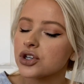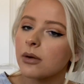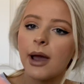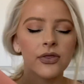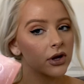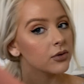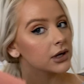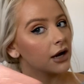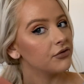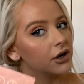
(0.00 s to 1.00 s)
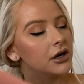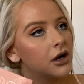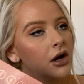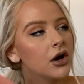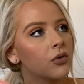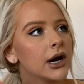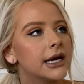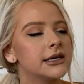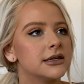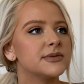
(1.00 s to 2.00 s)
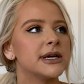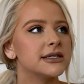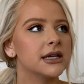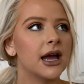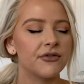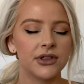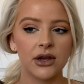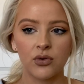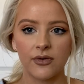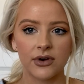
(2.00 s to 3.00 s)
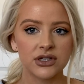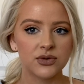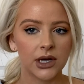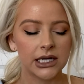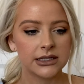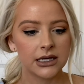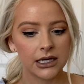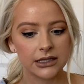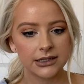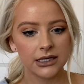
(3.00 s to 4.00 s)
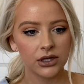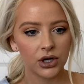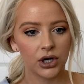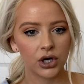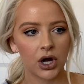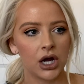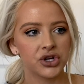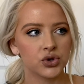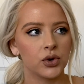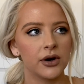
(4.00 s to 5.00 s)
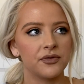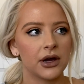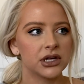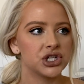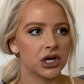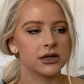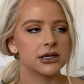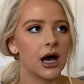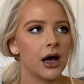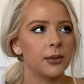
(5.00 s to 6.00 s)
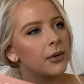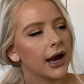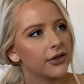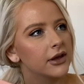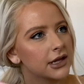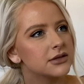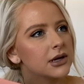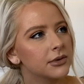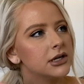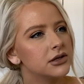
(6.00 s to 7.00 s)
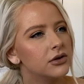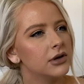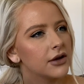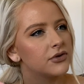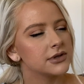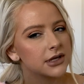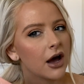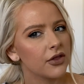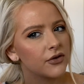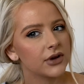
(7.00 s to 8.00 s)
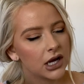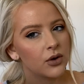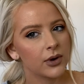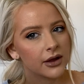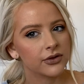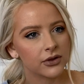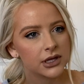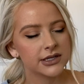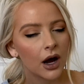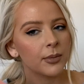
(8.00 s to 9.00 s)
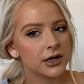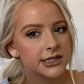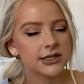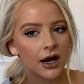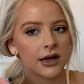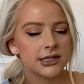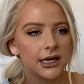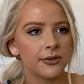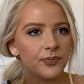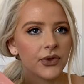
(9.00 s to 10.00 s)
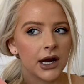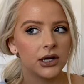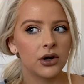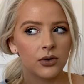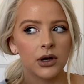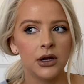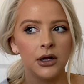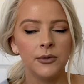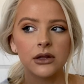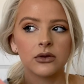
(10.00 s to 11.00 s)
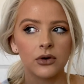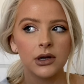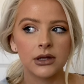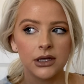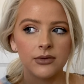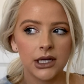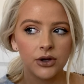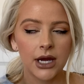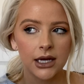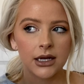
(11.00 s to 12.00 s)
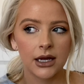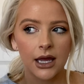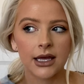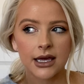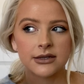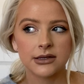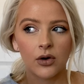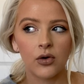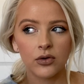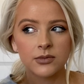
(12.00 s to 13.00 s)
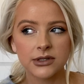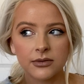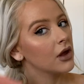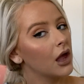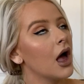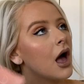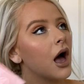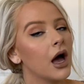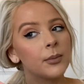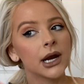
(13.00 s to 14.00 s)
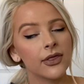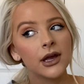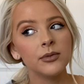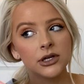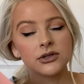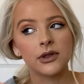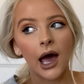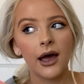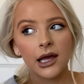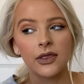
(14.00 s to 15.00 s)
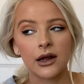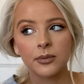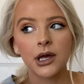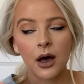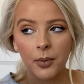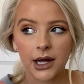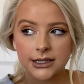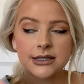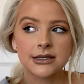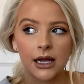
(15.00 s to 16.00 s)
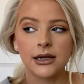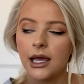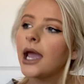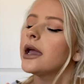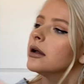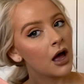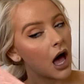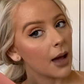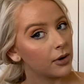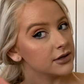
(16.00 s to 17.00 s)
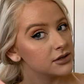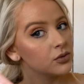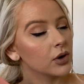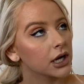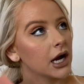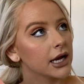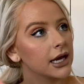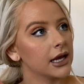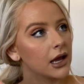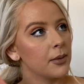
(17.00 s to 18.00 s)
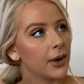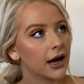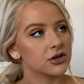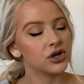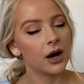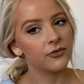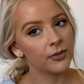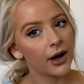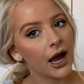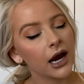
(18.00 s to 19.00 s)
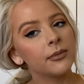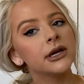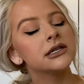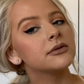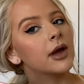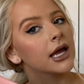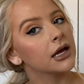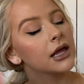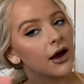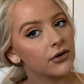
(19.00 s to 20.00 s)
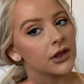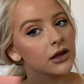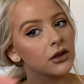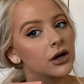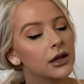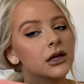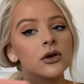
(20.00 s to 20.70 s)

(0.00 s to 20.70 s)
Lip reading: or method or whatever, where he does basically everything in reverse, where it's concealer, contour, foundation on top. I think that's what I'm gonna do. If you saw the video with Scott Barnes and Tati, I know Laura Lee recreated it and Casey Holmes. But I think I'm gonna do that, and that'll be up on Sunday. I'm also working on getting a backdrop for behind me to make everything look a little